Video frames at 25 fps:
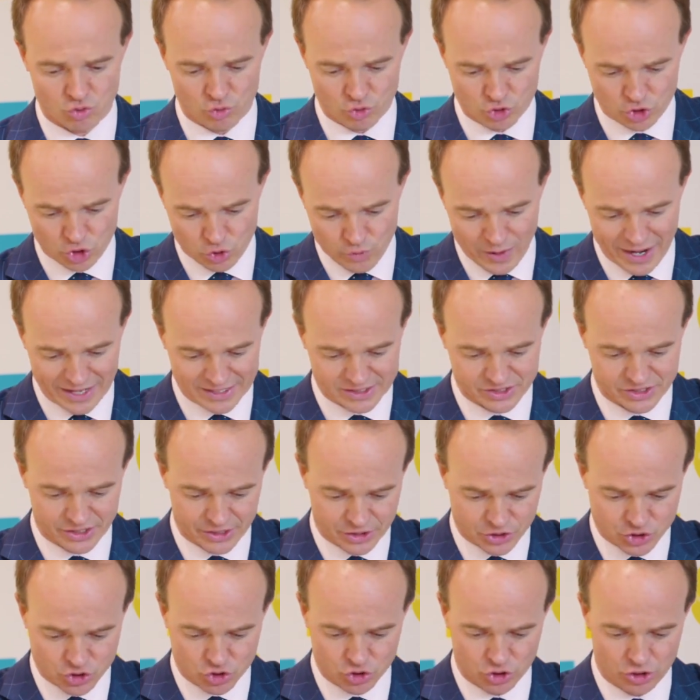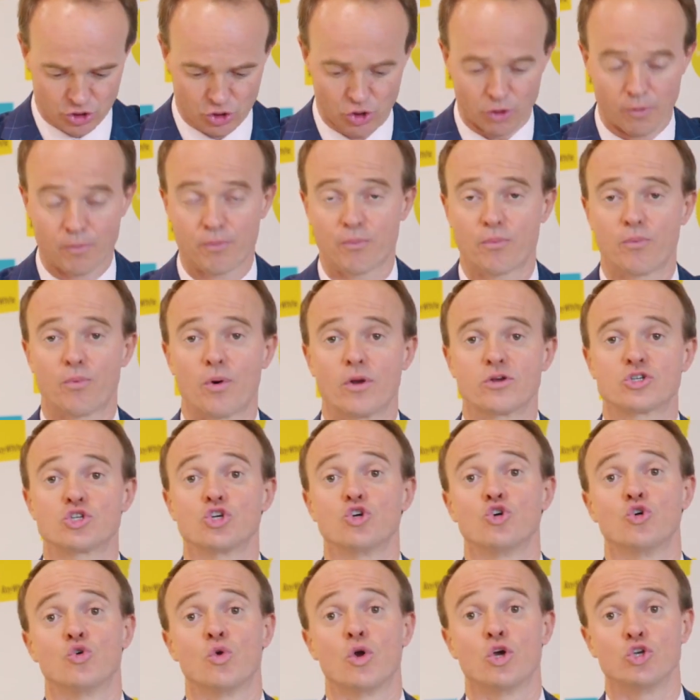or you access to
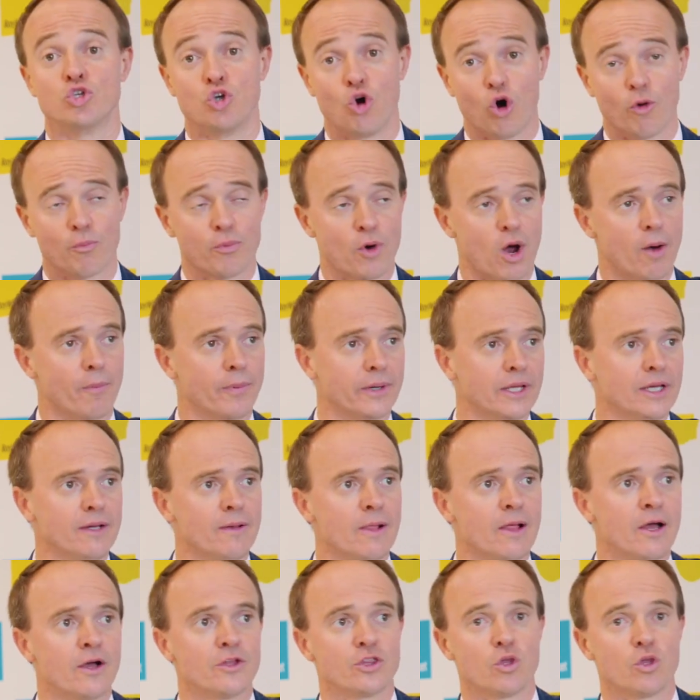your property,